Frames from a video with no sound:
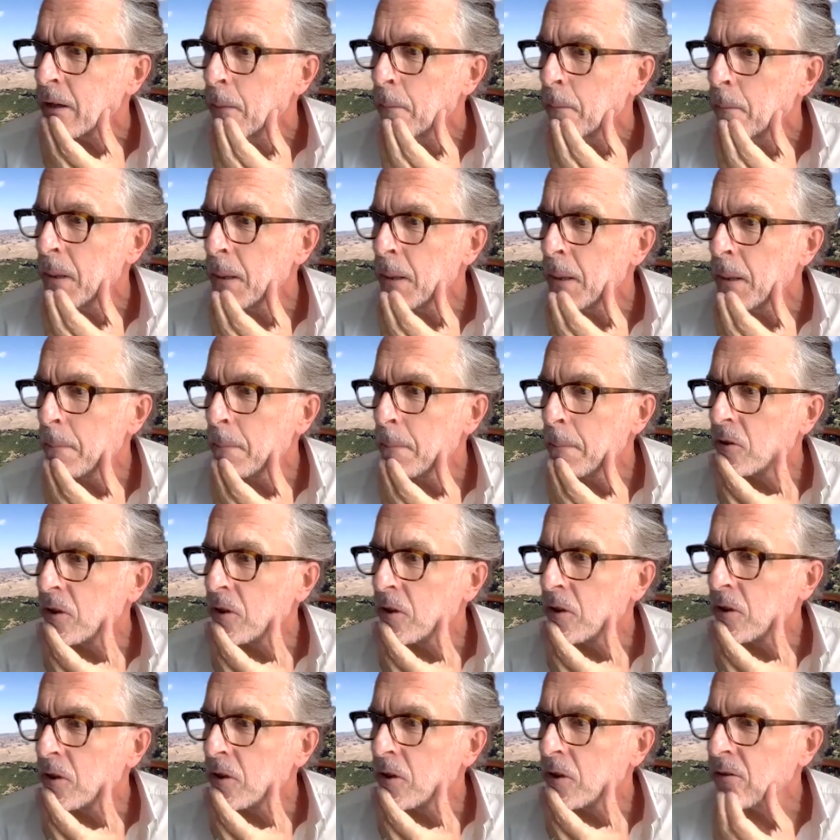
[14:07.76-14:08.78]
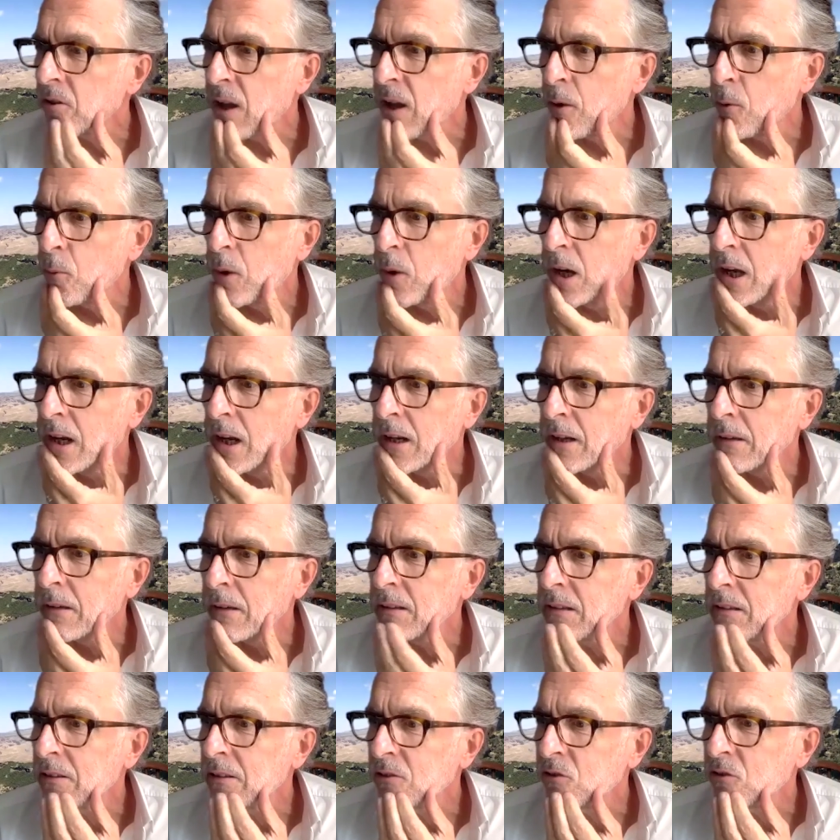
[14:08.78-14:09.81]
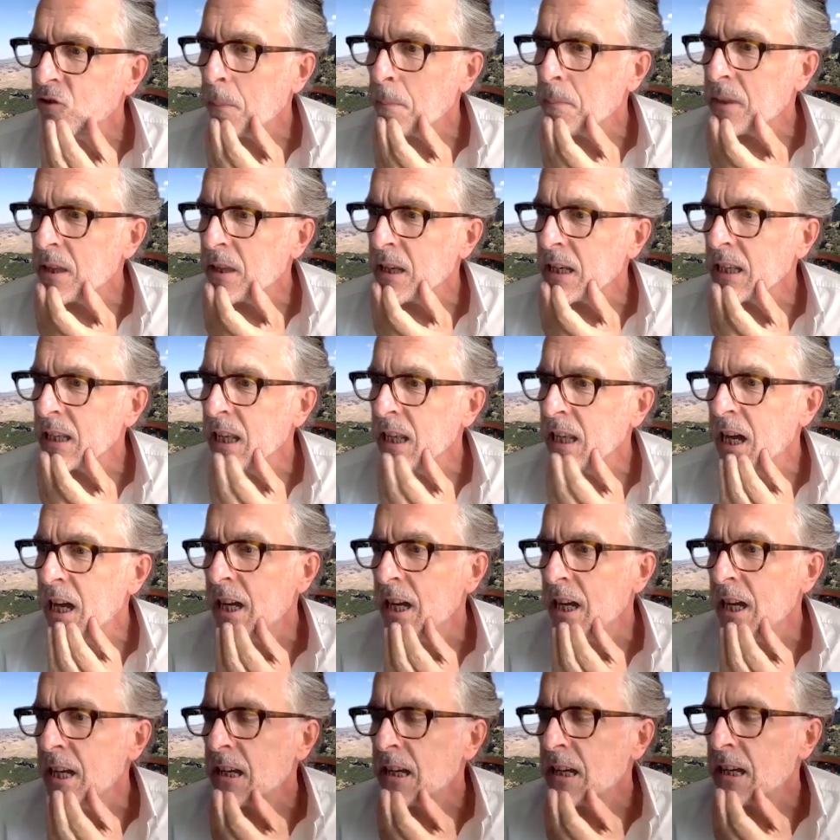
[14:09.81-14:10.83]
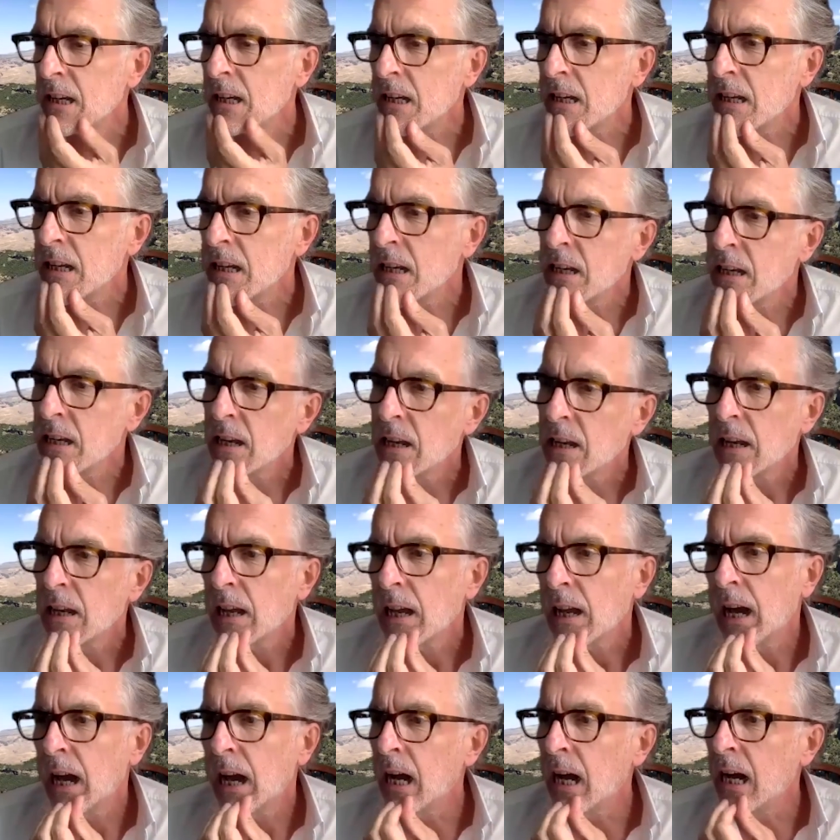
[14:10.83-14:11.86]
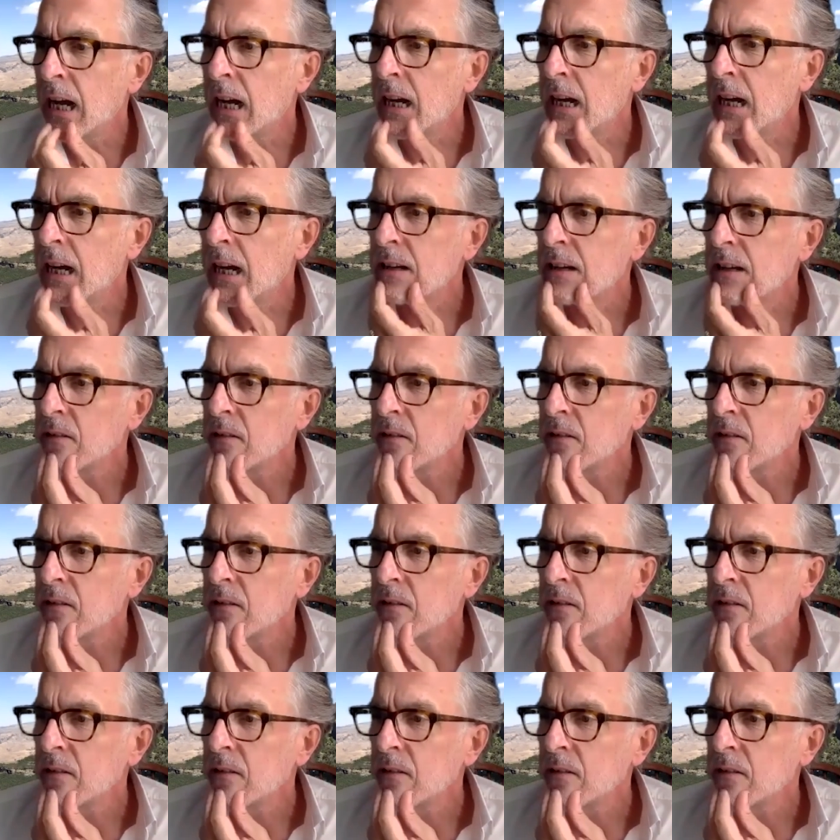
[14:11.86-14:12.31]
people think that there were something like 5